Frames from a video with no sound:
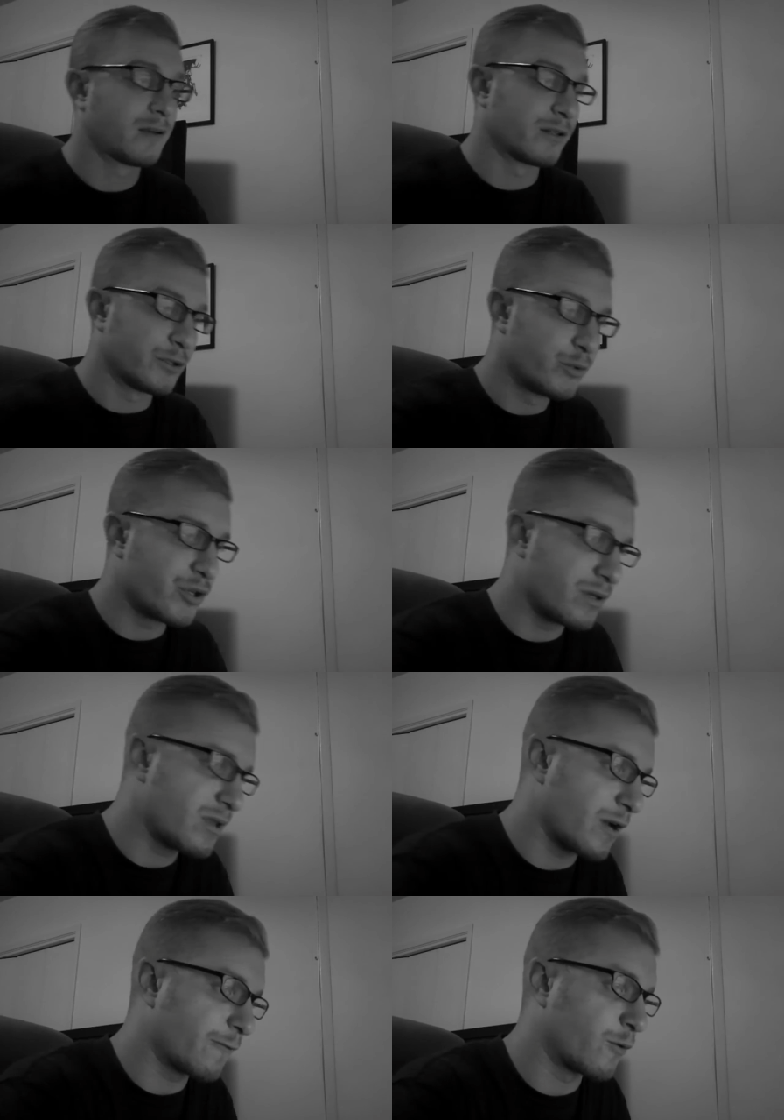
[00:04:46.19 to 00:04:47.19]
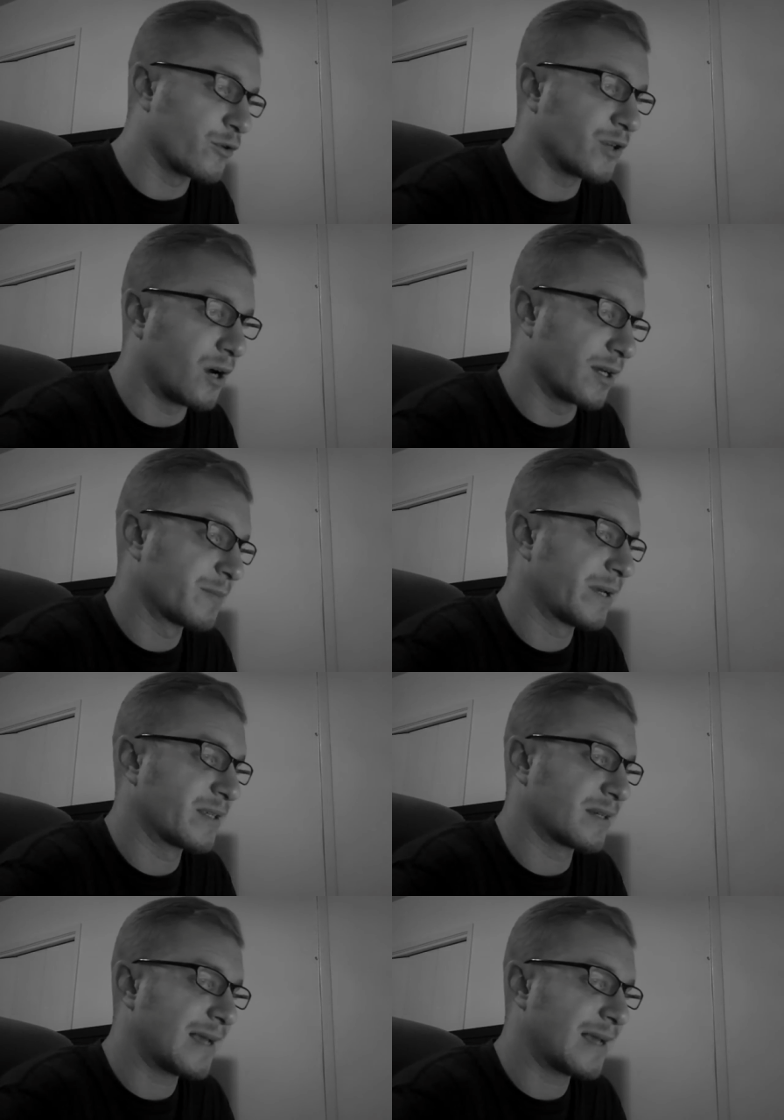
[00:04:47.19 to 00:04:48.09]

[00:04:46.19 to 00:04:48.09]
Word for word: Conclusion, therefore dogs, pigs,